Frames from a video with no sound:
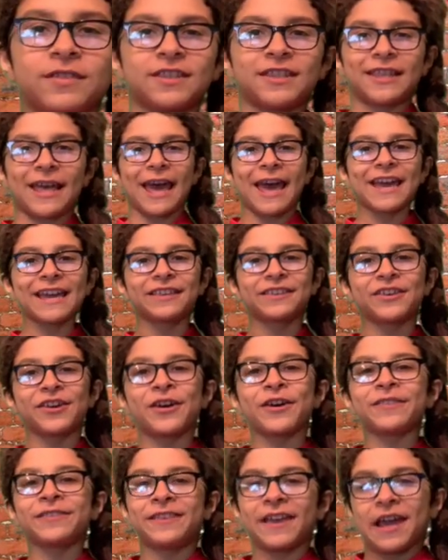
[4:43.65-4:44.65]
Day
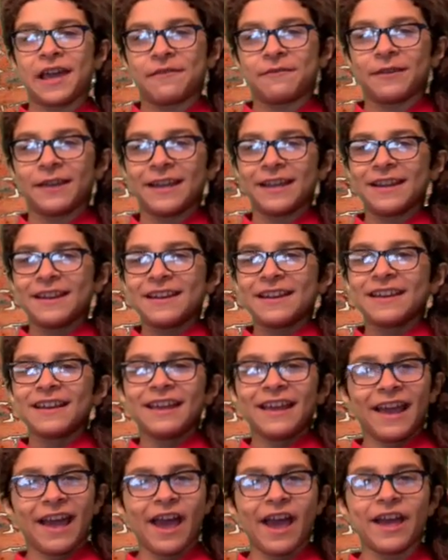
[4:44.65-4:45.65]
two
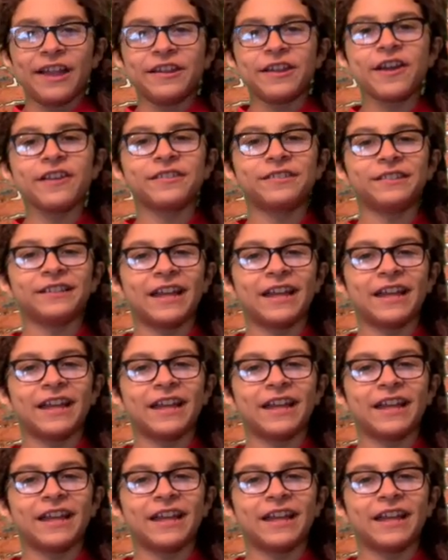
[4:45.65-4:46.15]
And here's